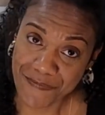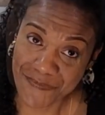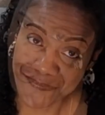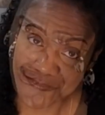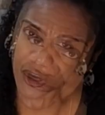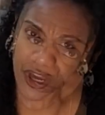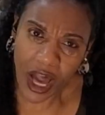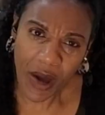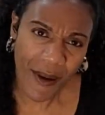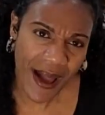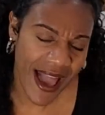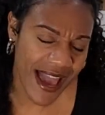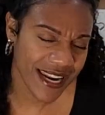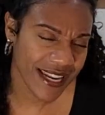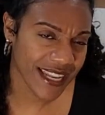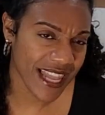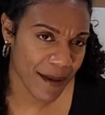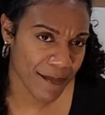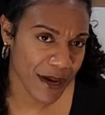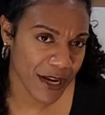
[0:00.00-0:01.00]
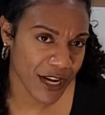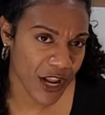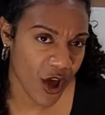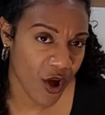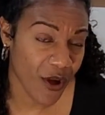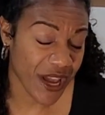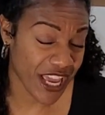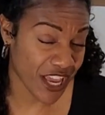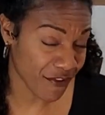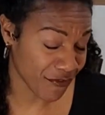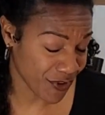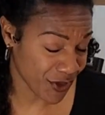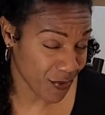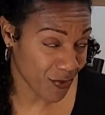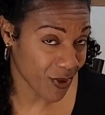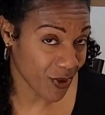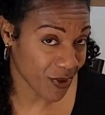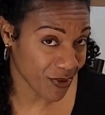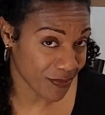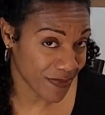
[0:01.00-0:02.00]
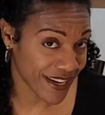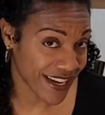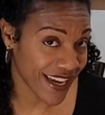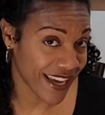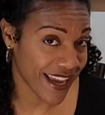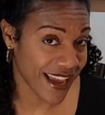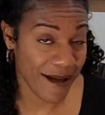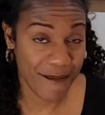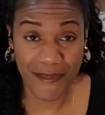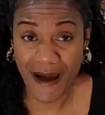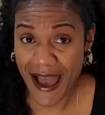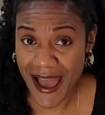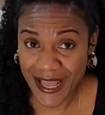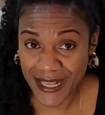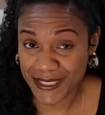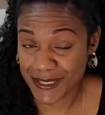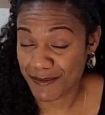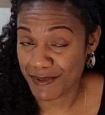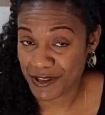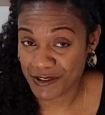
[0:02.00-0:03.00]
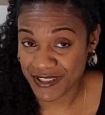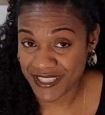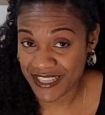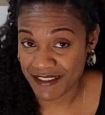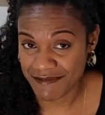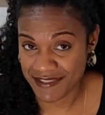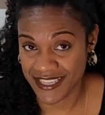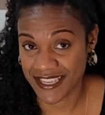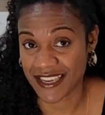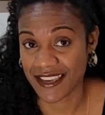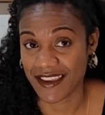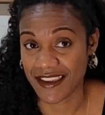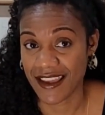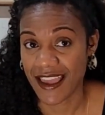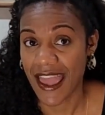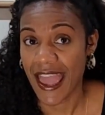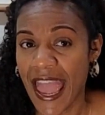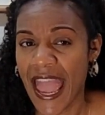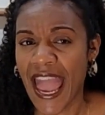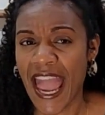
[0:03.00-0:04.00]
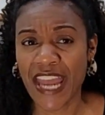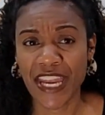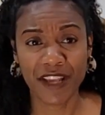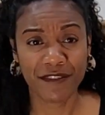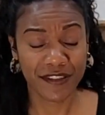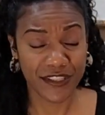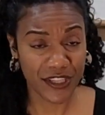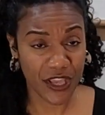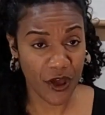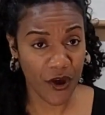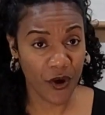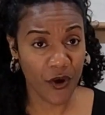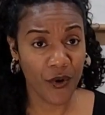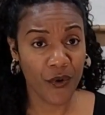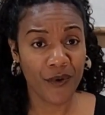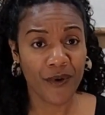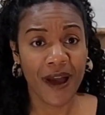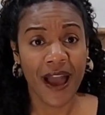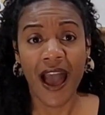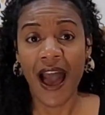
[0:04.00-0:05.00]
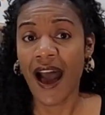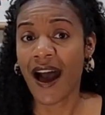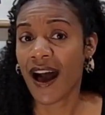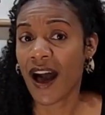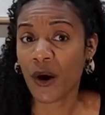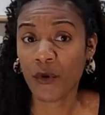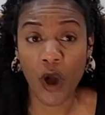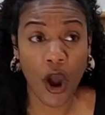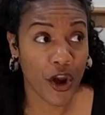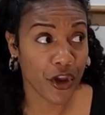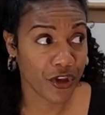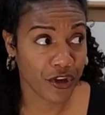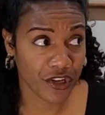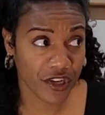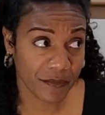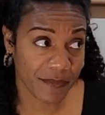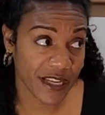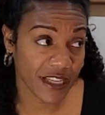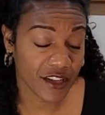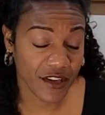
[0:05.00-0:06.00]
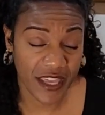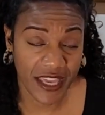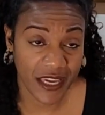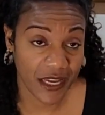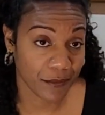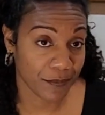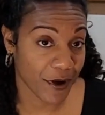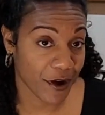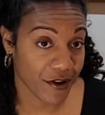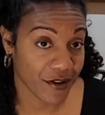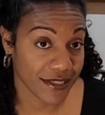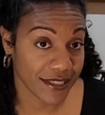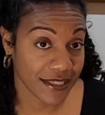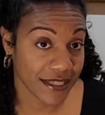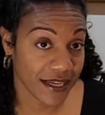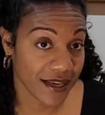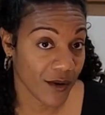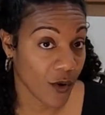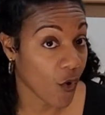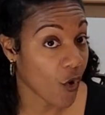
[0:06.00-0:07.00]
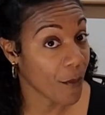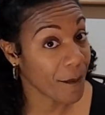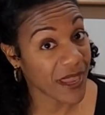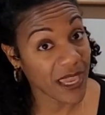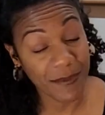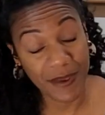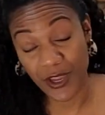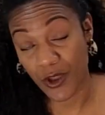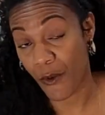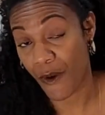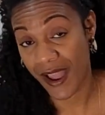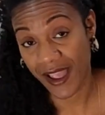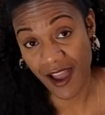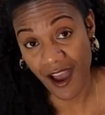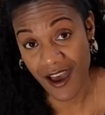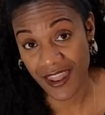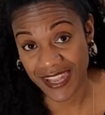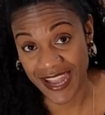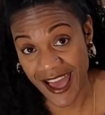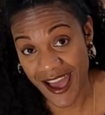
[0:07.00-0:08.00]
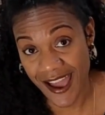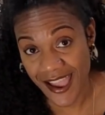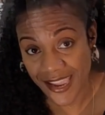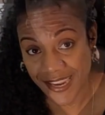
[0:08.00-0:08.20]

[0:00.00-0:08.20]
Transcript: Go ahead and let me know if you will be buying some loose leaf tea. And if so, are you going to be looking in person or maybe going online?